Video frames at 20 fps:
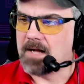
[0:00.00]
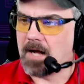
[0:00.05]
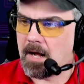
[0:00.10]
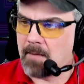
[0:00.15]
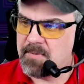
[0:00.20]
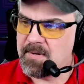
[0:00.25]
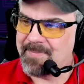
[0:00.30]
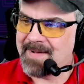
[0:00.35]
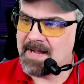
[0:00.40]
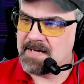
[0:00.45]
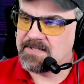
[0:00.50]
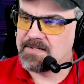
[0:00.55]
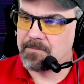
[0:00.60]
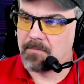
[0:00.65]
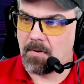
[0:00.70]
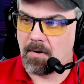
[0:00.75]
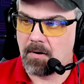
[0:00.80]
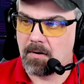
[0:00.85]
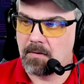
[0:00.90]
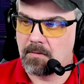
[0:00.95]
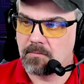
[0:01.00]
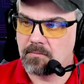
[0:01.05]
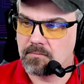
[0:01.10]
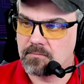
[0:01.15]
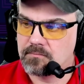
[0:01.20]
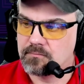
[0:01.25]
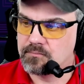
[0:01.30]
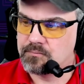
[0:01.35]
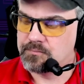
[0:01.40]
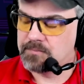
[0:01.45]
I'll be back tomorrow
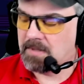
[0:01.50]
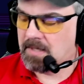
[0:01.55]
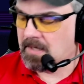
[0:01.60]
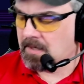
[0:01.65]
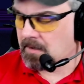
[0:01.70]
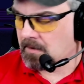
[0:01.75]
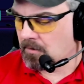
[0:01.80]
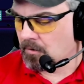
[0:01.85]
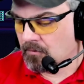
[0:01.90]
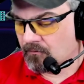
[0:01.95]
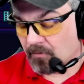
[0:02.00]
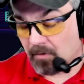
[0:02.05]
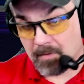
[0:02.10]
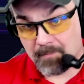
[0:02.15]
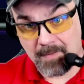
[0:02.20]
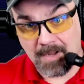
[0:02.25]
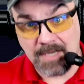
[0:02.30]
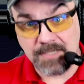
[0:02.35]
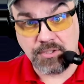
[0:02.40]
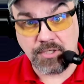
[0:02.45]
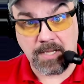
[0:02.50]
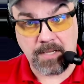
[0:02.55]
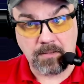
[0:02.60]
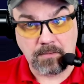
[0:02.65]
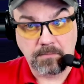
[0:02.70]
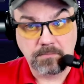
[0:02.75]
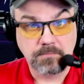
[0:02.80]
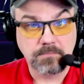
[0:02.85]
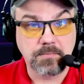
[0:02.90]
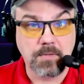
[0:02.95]
uh, over on my
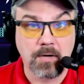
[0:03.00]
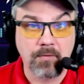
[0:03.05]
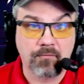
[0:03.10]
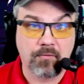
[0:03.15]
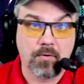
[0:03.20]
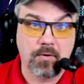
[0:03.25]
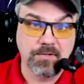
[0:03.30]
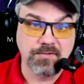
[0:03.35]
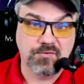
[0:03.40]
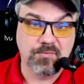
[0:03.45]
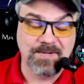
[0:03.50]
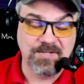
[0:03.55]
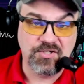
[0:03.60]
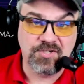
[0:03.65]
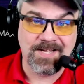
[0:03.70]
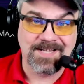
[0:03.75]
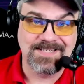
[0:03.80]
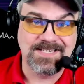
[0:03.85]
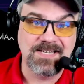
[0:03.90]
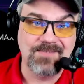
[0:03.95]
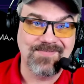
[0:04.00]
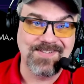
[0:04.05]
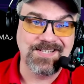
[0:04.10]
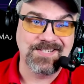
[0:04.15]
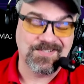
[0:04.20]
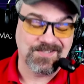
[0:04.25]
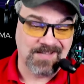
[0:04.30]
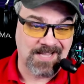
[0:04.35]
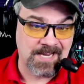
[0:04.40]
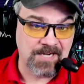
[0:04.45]
channel, over on twitch.tv
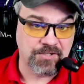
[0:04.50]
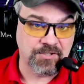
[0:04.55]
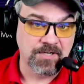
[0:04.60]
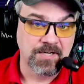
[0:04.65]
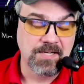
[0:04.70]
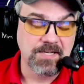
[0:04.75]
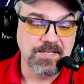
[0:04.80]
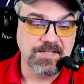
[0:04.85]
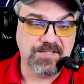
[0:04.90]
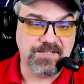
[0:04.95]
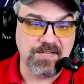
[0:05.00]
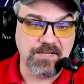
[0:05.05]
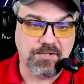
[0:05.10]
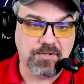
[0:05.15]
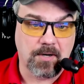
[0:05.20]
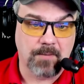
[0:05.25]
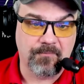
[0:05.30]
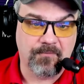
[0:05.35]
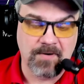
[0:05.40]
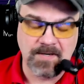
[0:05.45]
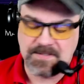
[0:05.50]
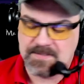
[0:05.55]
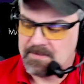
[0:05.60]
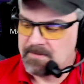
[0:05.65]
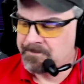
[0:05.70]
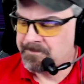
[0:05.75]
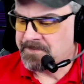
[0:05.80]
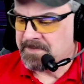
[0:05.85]
slash C Sharp Fritz.